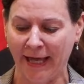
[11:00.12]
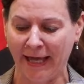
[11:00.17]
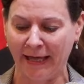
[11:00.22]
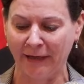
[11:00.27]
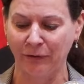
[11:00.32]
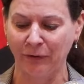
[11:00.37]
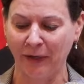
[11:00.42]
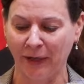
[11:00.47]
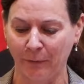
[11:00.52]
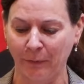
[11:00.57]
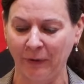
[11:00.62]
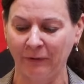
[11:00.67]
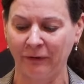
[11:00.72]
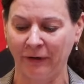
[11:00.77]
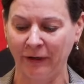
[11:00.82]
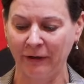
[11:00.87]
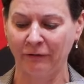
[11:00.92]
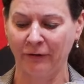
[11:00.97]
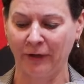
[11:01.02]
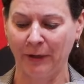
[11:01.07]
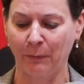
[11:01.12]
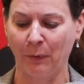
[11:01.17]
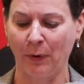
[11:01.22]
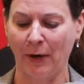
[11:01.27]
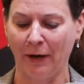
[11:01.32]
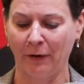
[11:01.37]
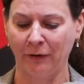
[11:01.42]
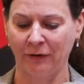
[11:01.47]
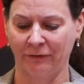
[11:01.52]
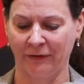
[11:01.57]
And we're very, very
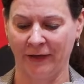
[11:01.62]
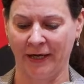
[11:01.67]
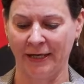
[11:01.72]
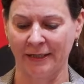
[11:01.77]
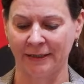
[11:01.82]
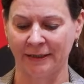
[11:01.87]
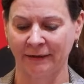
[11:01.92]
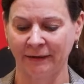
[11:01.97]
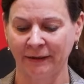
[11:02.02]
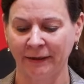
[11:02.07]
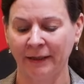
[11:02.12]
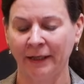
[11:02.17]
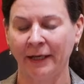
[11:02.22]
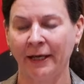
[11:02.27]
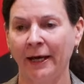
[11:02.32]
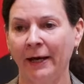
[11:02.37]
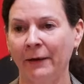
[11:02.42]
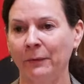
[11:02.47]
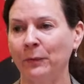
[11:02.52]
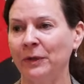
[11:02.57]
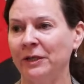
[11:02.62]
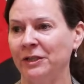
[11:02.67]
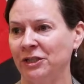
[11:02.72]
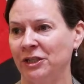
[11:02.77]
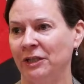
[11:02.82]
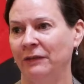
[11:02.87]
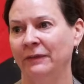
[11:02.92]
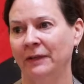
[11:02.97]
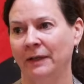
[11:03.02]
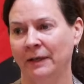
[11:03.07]
proud of that. We're
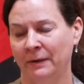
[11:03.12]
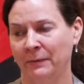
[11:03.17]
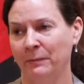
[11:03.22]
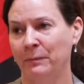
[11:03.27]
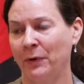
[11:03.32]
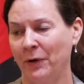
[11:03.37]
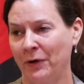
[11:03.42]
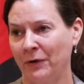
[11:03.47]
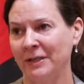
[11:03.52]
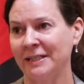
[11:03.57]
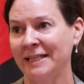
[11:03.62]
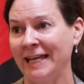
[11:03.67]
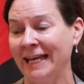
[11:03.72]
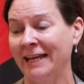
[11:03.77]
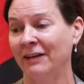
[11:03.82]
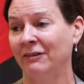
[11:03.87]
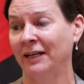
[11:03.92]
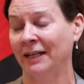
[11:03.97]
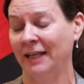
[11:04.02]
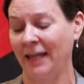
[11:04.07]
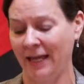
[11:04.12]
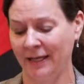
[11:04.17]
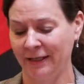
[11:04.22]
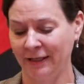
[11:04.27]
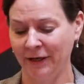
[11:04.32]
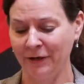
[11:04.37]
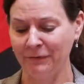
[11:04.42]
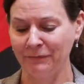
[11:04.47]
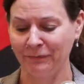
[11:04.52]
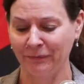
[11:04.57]
achieving progress here in
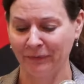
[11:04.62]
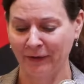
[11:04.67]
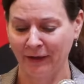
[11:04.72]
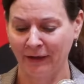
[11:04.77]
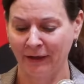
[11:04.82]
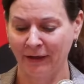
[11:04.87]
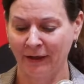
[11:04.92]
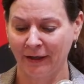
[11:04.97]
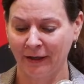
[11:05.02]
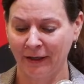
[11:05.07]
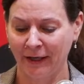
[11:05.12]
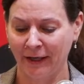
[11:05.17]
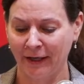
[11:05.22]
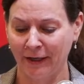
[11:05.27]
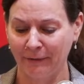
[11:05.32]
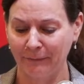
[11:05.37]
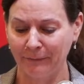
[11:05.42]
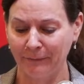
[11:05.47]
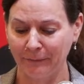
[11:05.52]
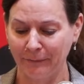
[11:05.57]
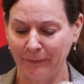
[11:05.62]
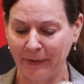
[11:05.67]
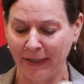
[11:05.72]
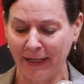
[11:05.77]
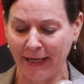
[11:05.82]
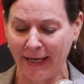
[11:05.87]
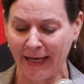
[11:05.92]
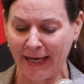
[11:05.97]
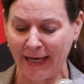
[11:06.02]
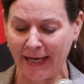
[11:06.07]
Kenya,
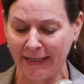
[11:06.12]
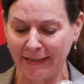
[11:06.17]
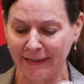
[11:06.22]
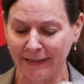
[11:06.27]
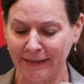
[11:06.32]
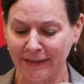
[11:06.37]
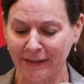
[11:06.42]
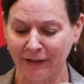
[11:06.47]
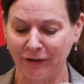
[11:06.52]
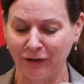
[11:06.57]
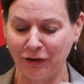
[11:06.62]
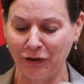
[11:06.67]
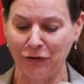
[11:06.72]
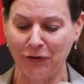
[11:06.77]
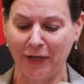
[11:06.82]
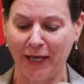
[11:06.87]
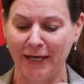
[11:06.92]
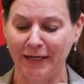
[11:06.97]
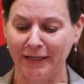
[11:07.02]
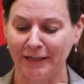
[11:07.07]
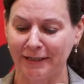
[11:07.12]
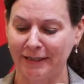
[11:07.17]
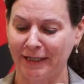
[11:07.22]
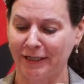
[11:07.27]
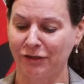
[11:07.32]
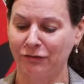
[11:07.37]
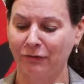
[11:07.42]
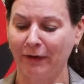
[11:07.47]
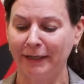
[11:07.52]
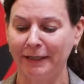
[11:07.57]
and the UK
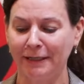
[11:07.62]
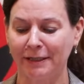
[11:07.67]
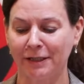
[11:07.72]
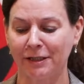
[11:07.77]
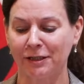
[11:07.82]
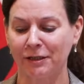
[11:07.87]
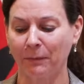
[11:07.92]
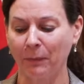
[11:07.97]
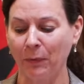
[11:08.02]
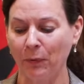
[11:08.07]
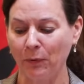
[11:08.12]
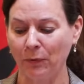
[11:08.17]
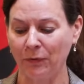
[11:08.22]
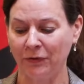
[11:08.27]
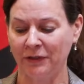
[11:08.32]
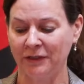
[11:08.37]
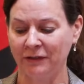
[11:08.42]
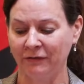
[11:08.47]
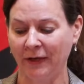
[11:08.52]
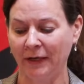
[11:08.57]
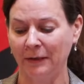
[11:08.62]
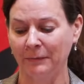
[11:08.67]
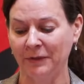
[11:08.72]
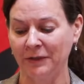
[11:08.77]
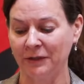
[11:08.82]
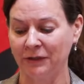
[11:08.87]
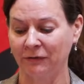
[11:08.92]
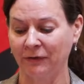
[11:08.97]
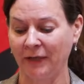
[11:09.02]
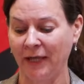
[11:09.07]
stands ready to support the
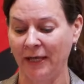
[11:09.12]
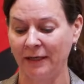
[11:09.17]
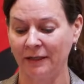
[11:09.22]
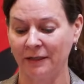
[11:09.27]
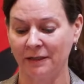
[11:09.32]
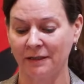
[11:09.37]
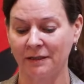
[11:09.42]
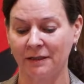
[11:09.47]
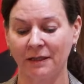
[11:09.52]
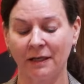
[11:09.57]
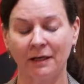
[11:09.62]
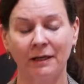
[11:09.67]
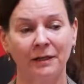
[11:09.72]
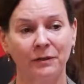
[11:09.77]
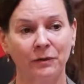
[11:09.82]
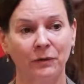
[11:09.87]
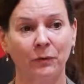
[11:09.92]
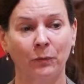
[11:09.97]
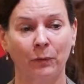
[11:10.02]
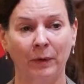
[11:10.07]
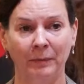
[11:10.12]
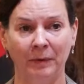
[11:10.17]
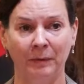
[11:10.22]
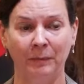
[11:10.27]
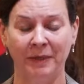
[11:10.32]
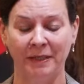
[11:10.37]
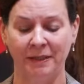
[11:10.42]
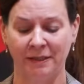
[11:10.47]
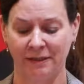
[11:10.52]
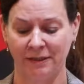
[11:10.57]
development of Kenya's third Women,
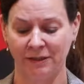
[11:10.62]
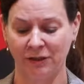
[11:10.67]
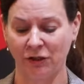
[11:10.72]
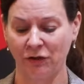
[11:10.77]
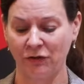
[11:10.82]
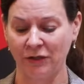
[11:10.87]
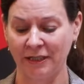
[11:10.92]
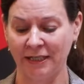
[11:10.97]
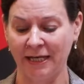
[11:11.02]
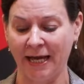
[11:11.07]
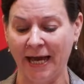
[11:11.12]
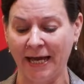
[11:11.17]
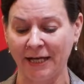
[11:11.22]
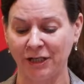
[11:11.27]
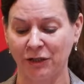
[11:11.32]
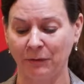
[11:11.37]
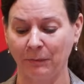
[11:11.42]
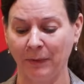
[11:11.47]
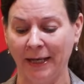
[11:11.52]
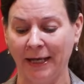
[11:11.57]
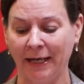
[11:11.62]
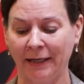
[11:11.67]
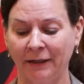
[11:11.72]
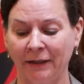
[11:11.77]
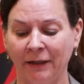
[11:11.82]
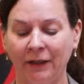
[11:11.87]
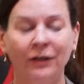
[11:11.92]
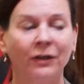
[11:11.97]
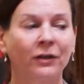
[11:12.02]
Peace and Security Action Plan